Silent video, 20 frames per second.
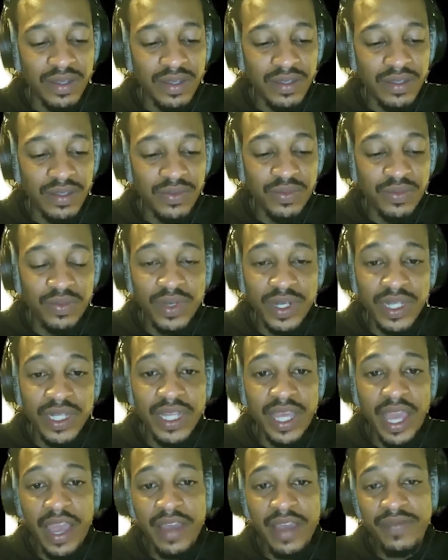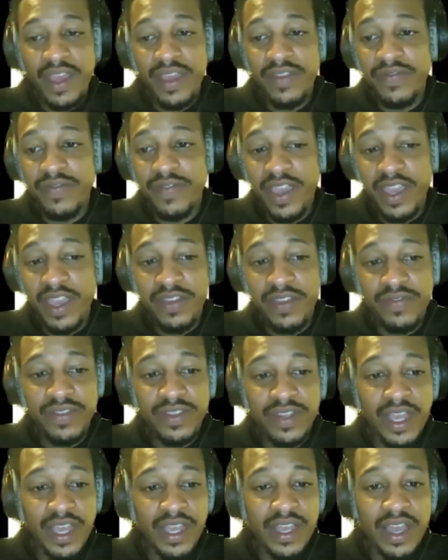To really have that faith
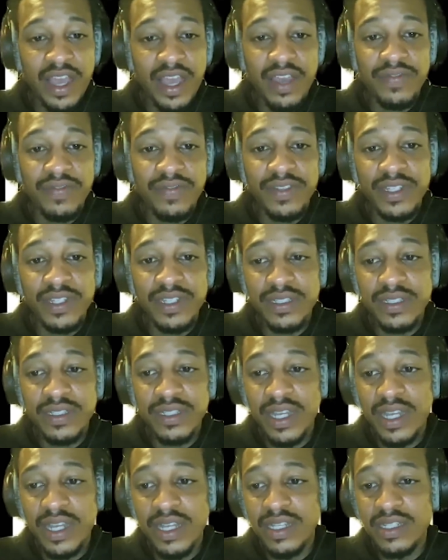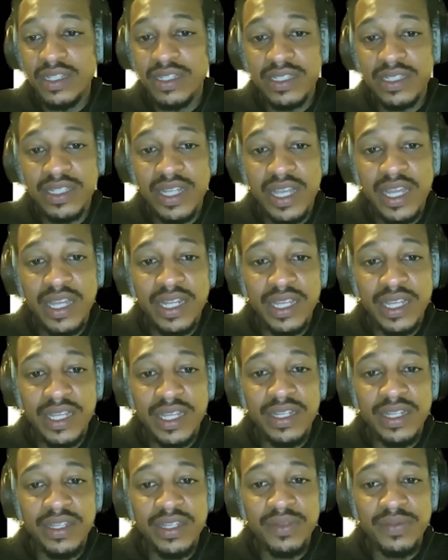and that confidence and that understanding
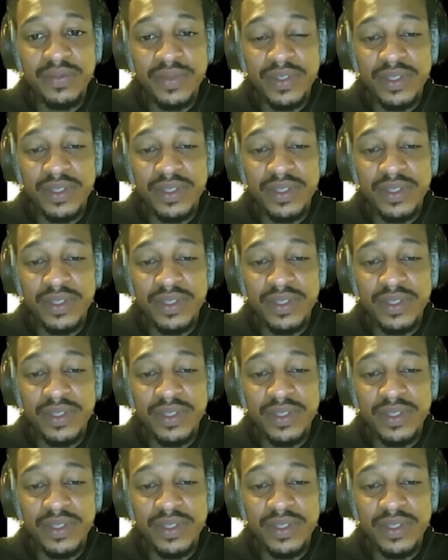in him,